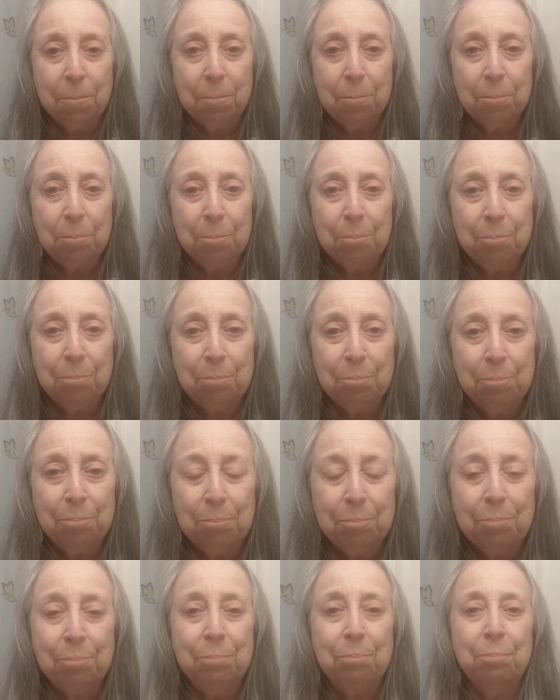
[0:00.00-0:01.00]

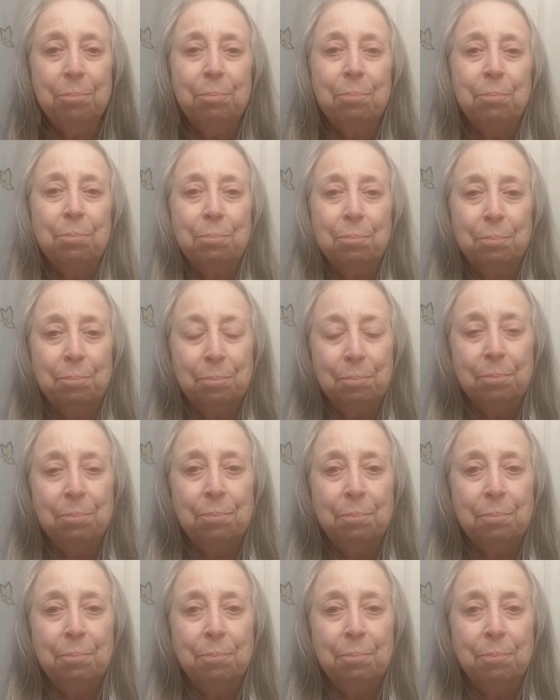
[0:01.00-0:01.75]
(no one is talking)